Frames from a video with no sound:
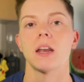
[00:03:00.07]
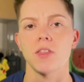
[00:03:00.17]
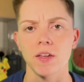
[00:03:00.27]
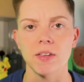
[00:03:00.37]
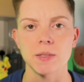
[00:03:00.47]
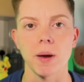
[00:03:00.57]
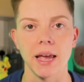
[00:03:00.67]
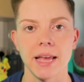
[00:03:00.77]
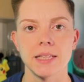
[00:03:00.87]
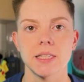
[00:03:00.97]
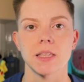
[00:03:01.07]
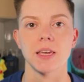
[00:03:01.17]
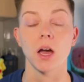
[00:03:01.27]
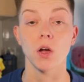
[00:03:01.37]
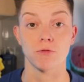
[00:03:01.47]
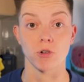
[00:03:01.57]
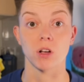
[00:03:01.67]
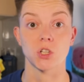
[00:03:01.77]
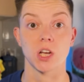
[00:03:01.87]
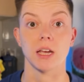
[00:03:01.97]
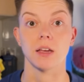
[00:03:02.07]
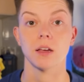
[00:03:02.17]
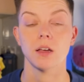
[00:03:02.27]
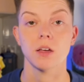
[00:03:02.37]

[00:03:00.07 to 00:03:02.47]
and I think this might hint to the overarching